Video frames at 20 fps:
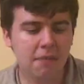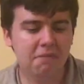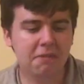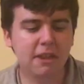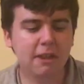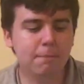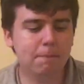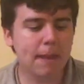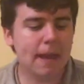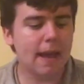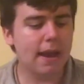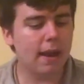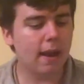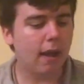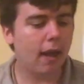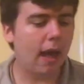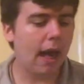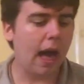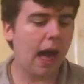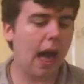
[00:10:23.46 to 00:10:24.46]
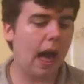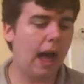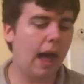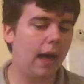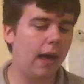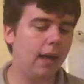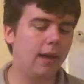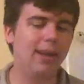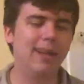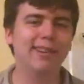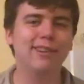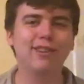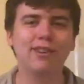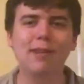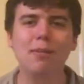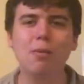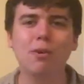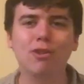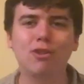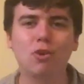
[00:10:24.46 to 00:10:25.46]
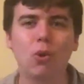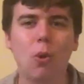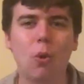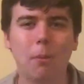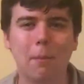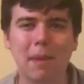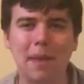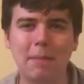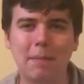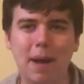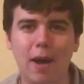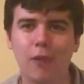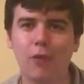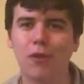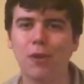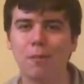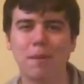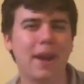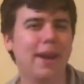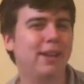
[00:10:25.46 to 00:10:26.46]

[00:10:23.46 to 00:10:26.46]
This band, someone told me about them.